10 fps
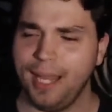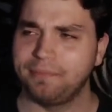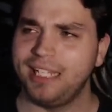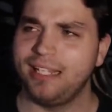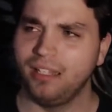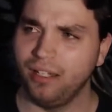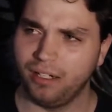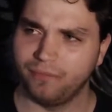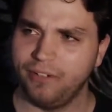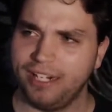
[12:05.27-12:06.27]
saying
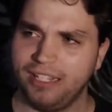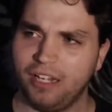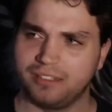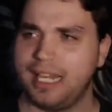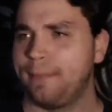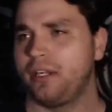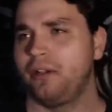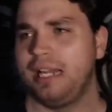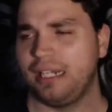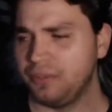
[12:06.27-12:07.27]
long, very long time ago,
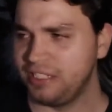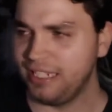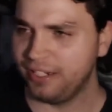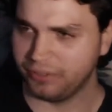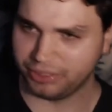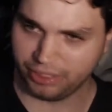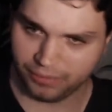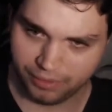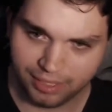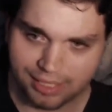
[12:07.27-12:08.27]
like it was years
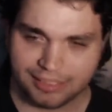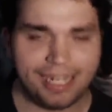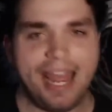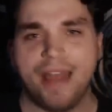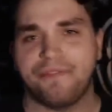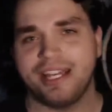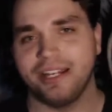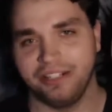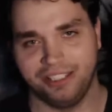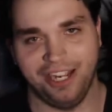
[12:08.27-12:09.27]
ago. It's like half a
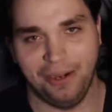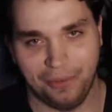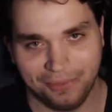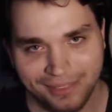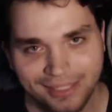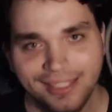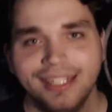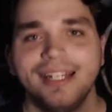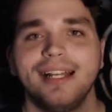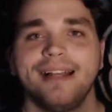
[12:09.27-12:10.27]
year ago
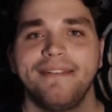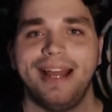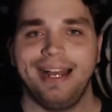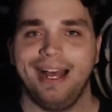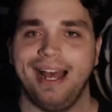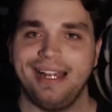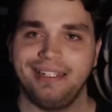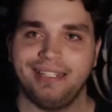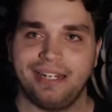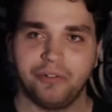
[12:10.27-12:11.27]
that
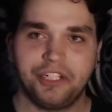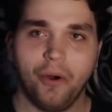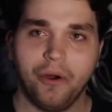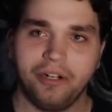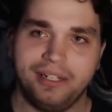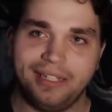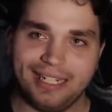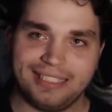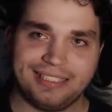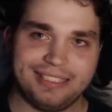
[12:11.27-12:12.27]
I like recorded
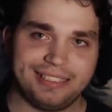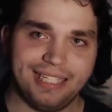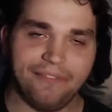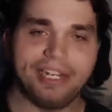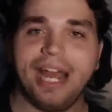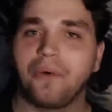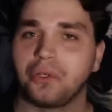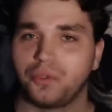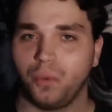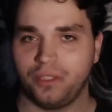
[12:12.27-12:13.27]
like 7
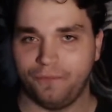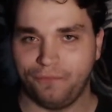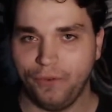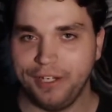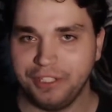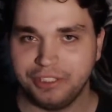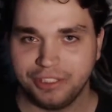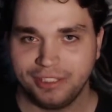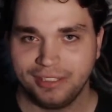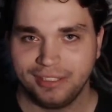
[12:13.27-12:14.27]
hours worth of footage
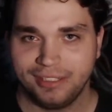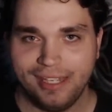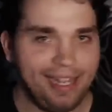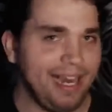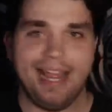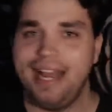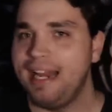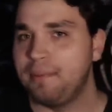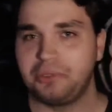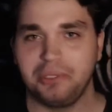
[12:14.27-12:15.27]
and I had
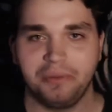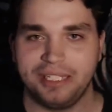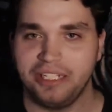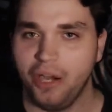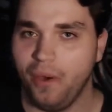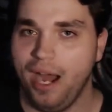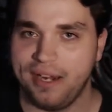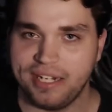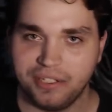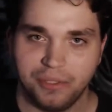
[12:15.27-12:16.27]
absolutely no
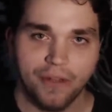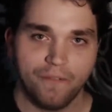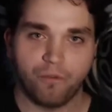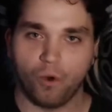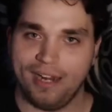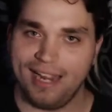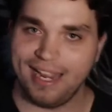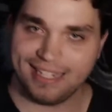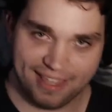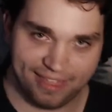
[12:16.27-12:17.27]
audio for
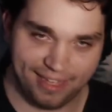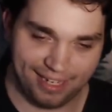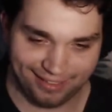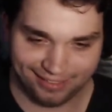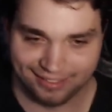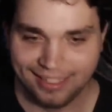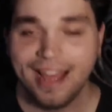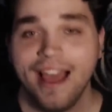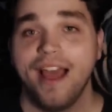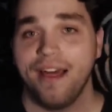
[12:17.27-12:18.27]
anything.
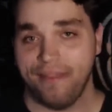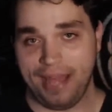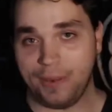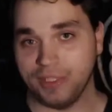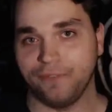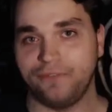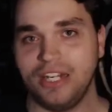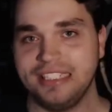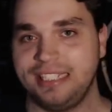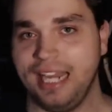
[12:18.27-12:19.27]
That was a
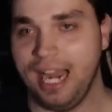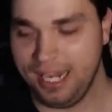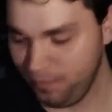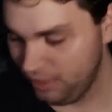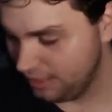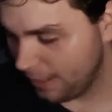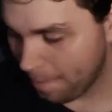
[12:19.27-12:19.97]
fun time.